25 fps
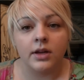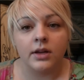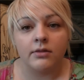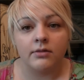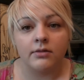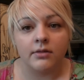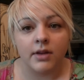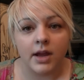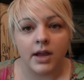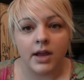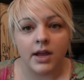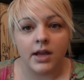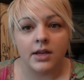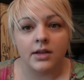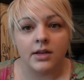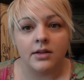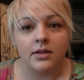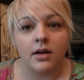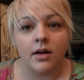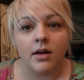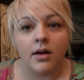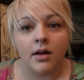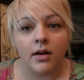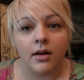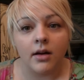It rained
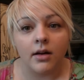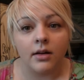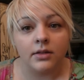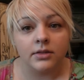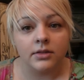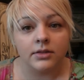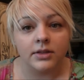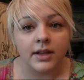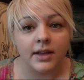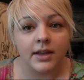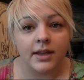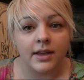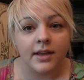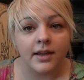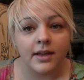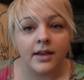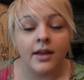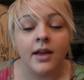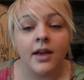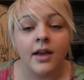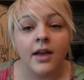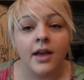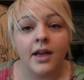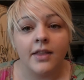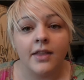all day,
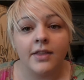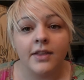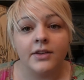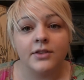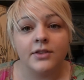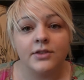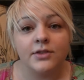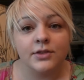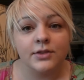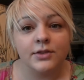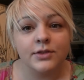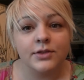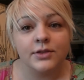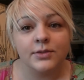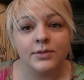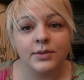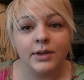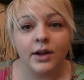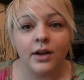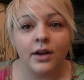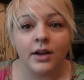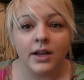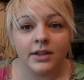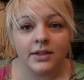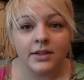and then as soon as we
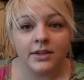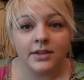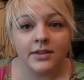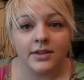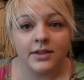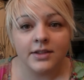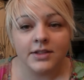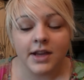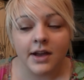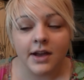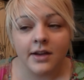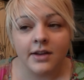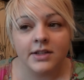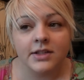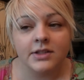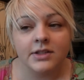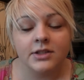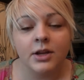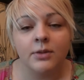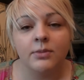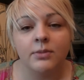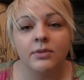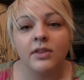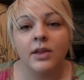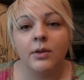got into the charity
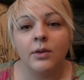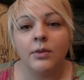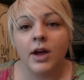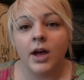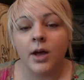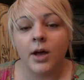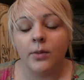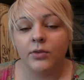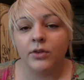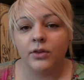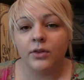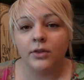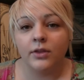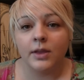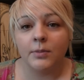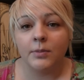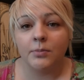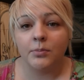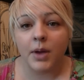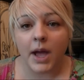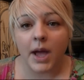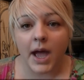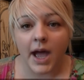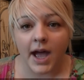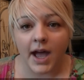shops, they were absolutely
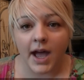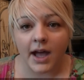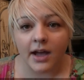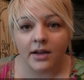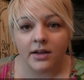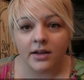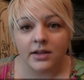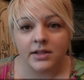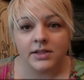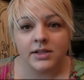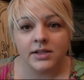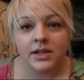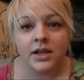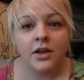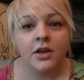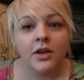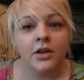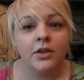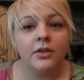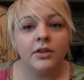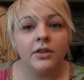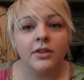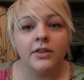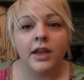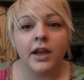packed.
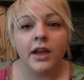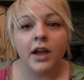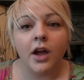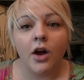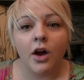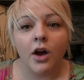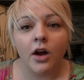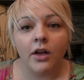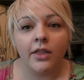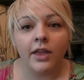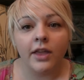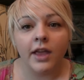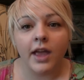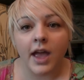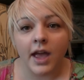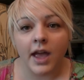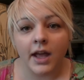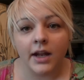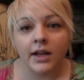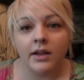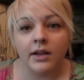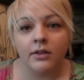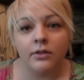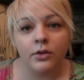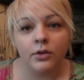There's like hardly
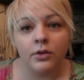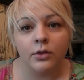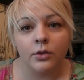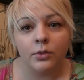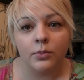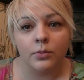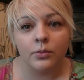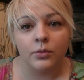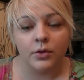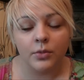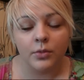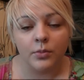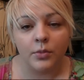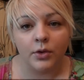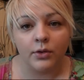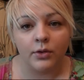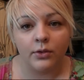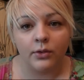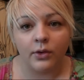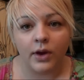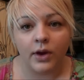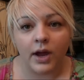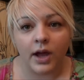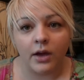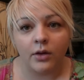any room to
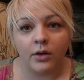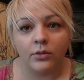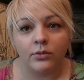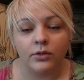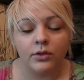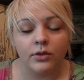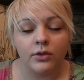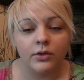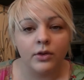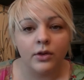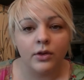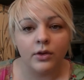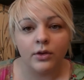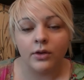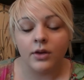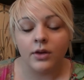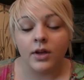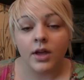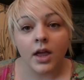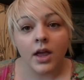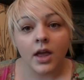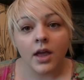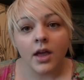move around, so.